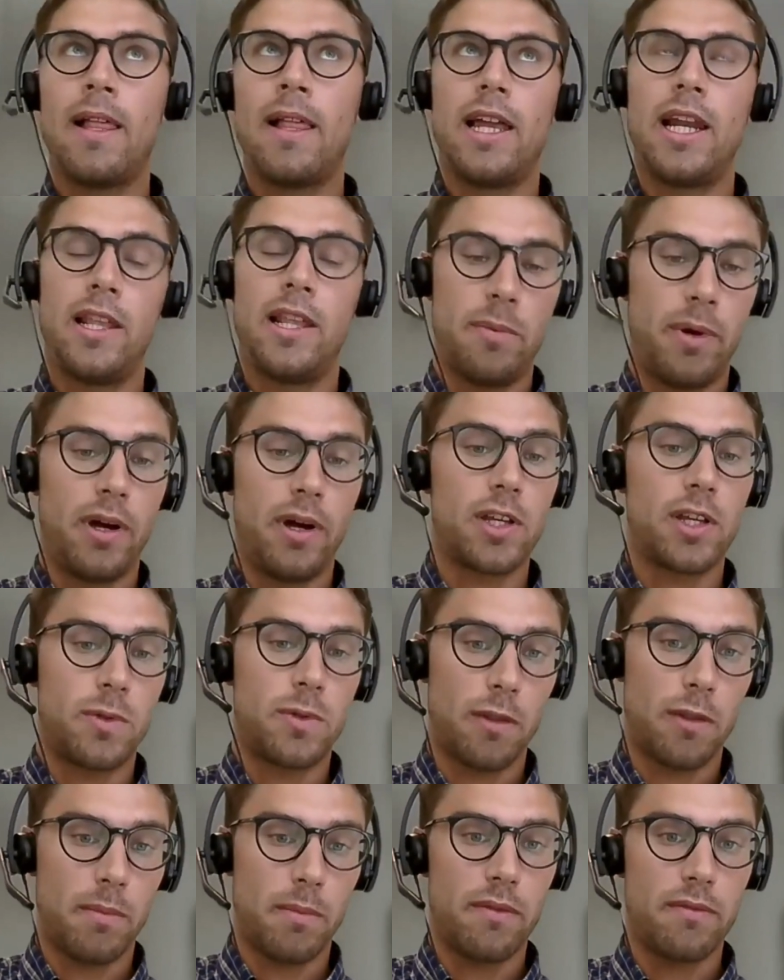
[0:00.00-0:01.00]
And in the past
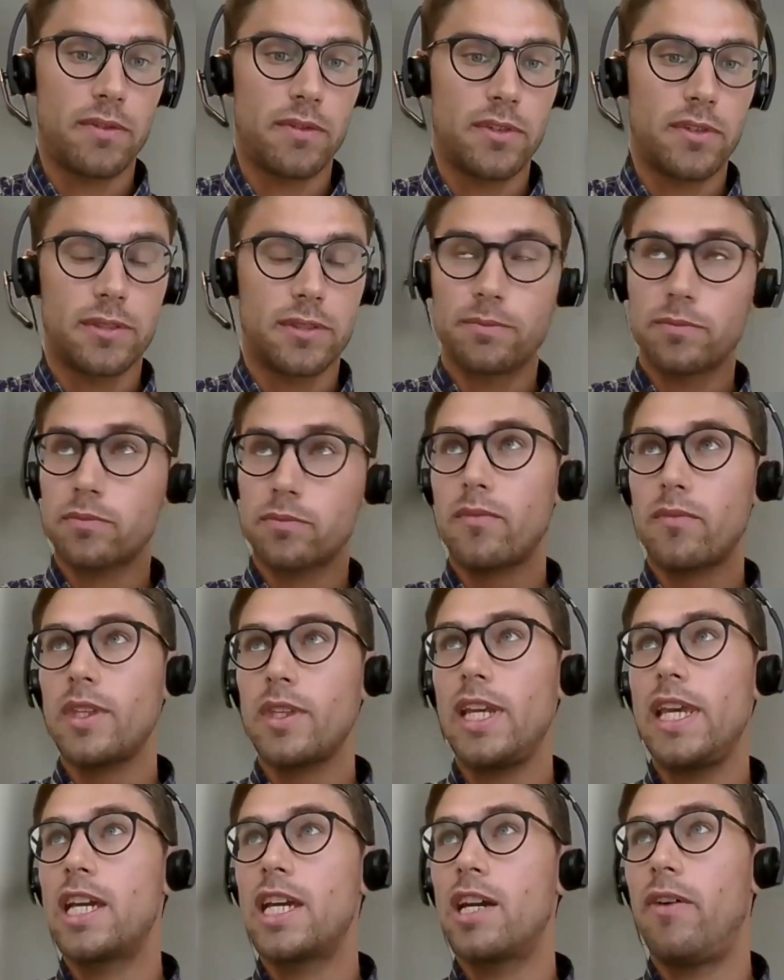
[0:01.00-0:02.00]
12 months,
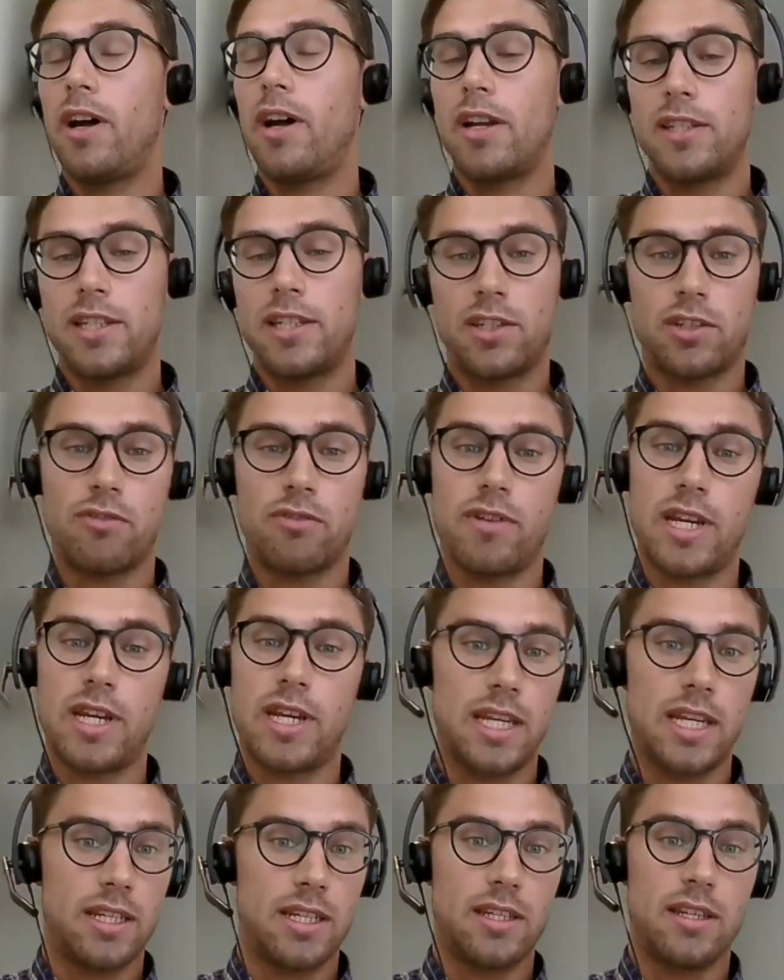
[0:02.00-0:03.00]
EcoVadis has
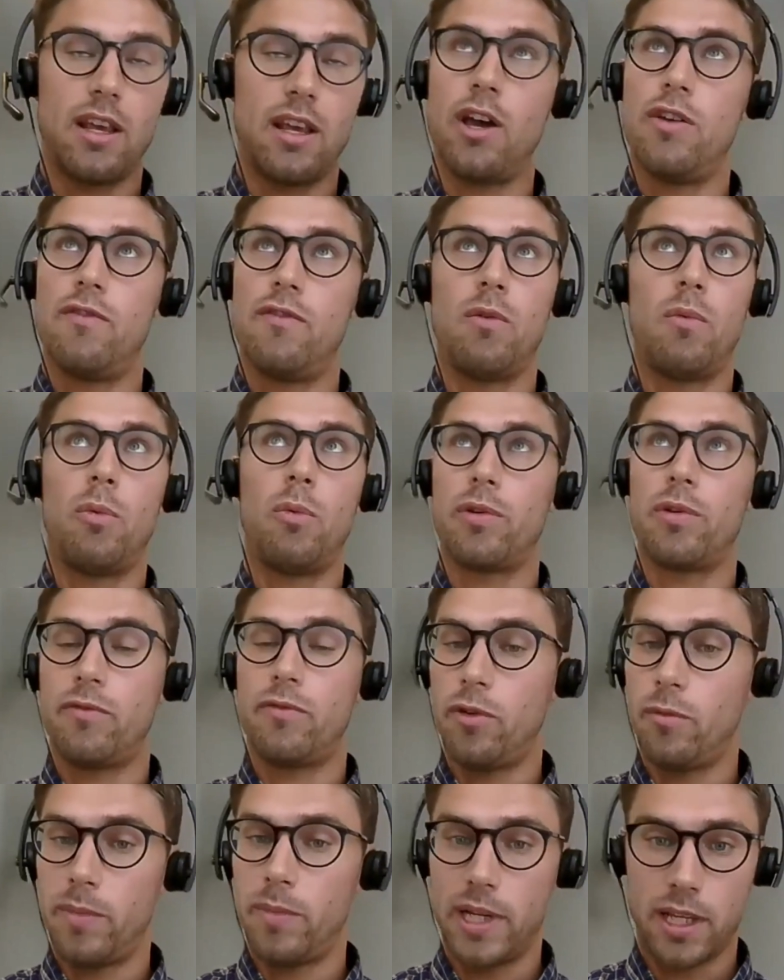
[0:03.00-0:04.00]
screened over
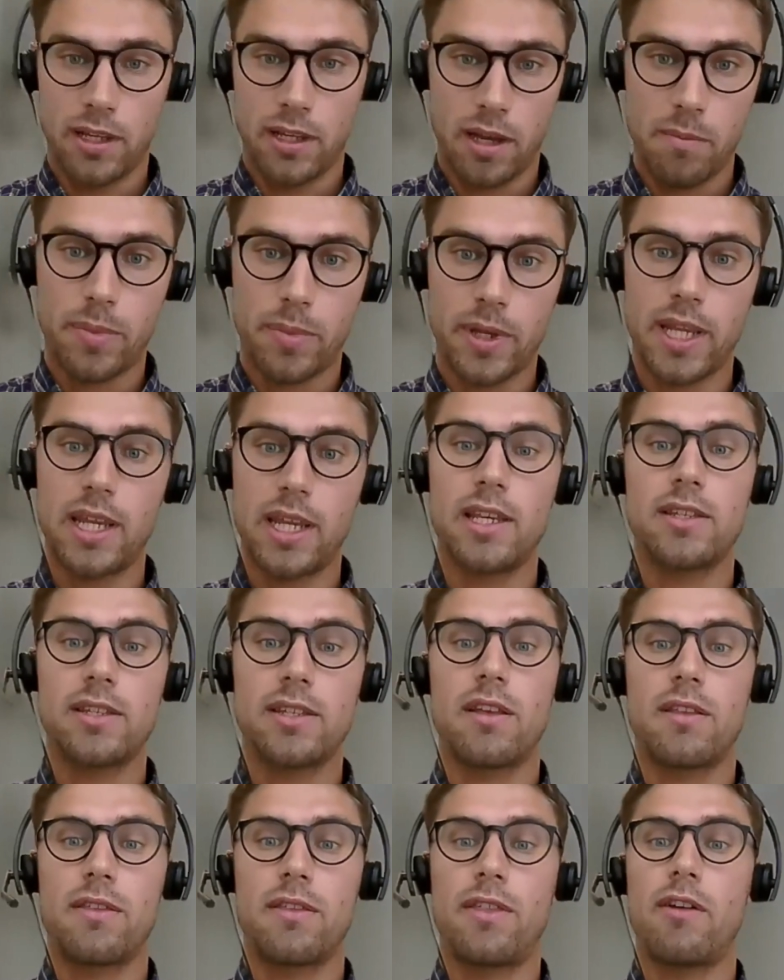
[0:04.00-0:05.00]
1.4 million
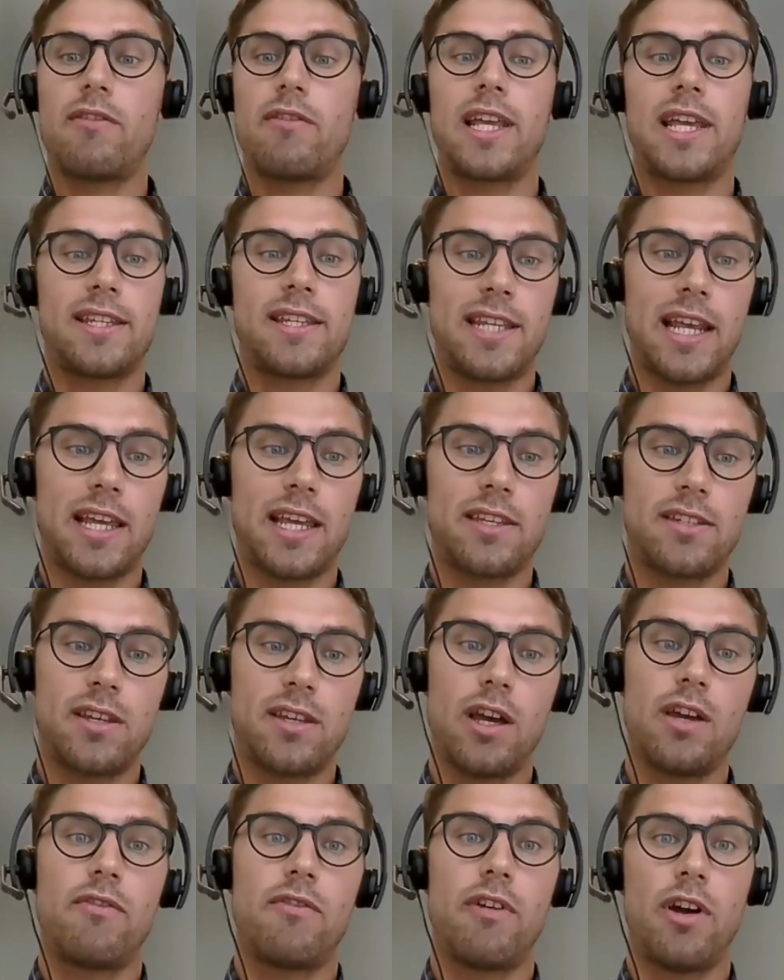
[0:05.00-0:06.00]
companies, thoroughly assessed
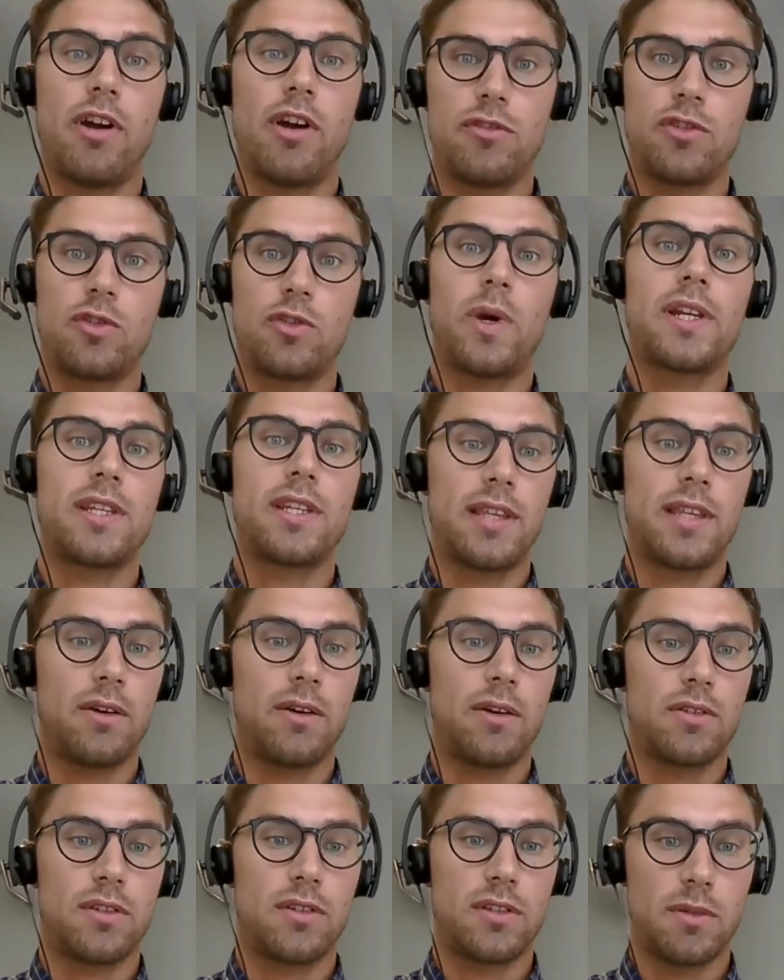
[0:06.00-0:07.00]
over
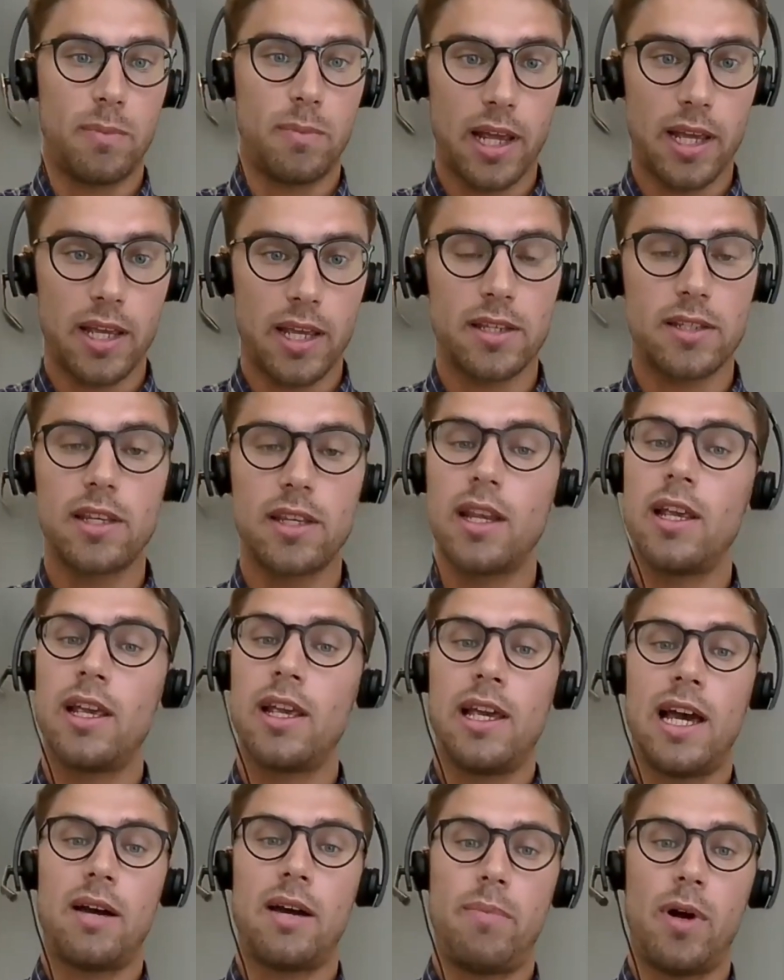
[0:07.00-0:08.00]
120,000 suppliers,
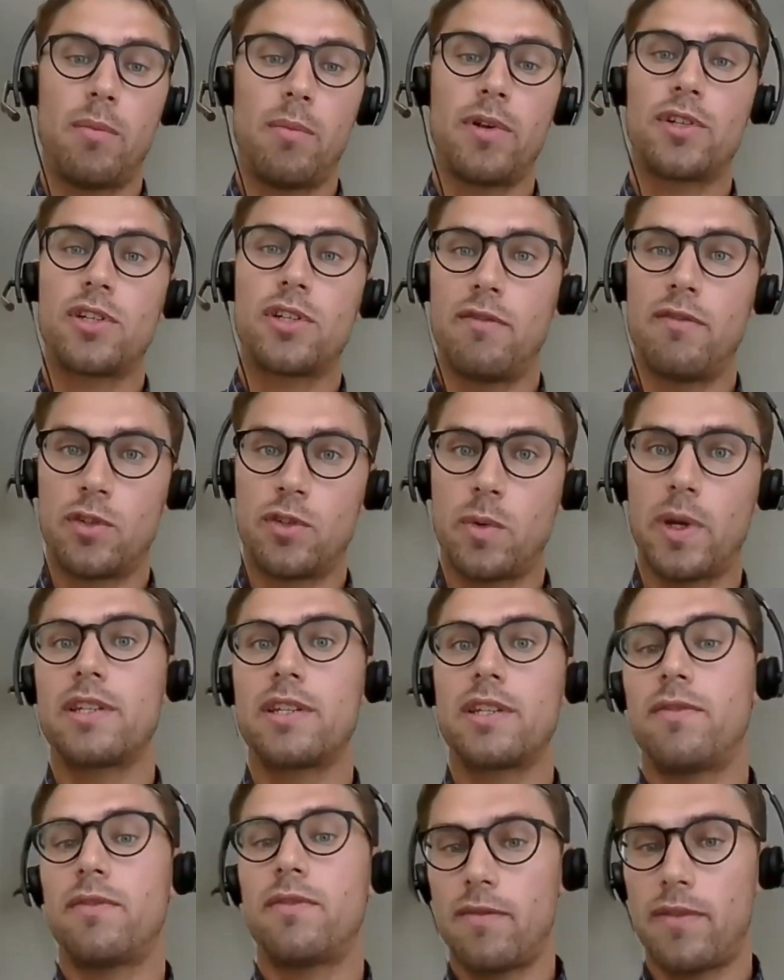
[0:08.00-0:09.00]
and published over
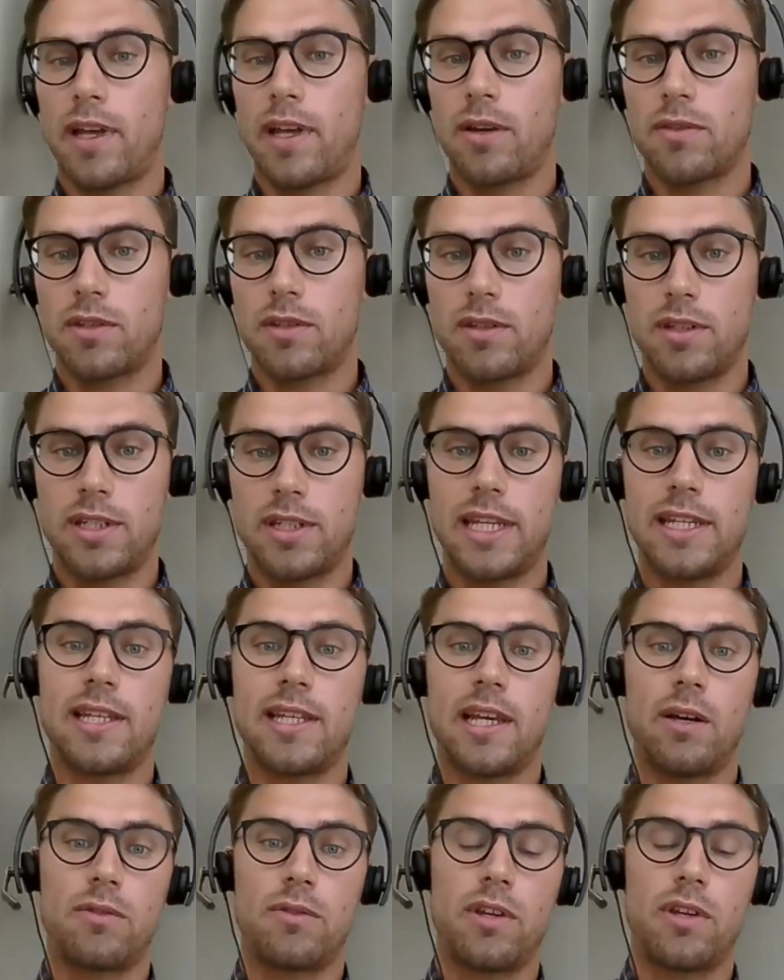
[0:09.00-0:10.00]
25,000
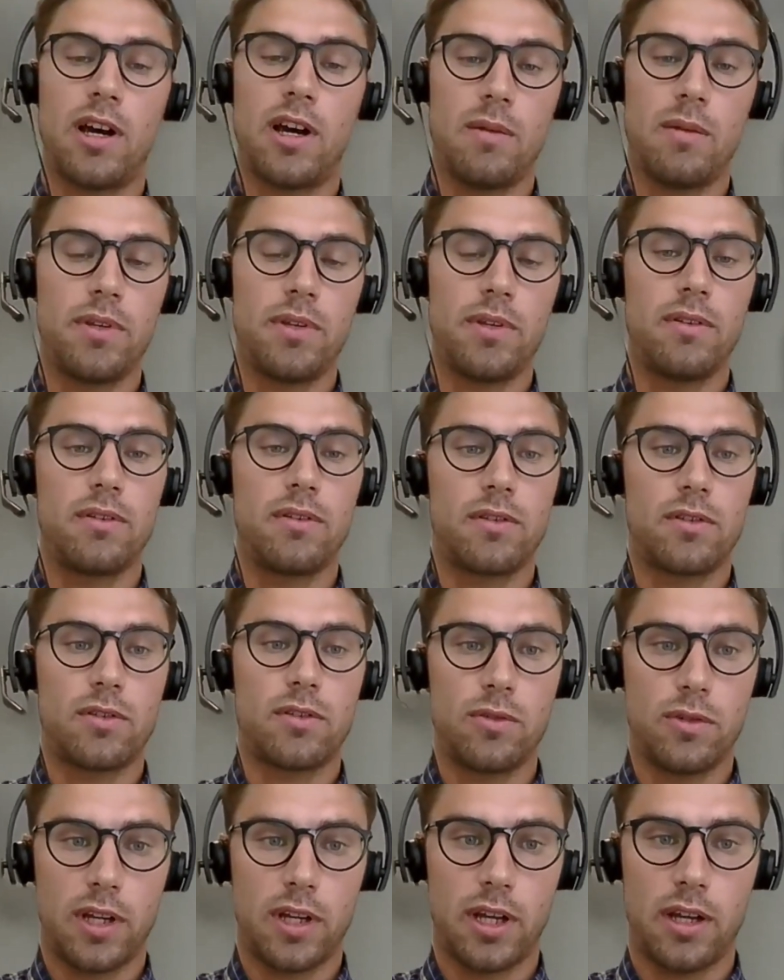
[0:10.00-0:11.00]
detailed carbon
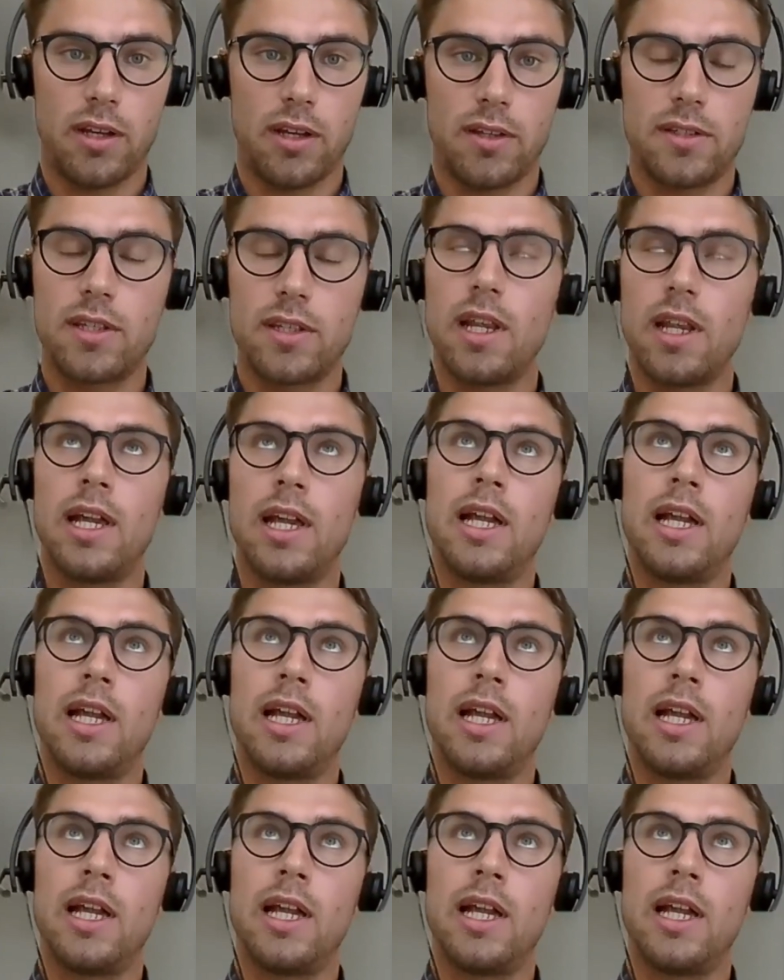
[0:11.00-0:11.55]
scorecards.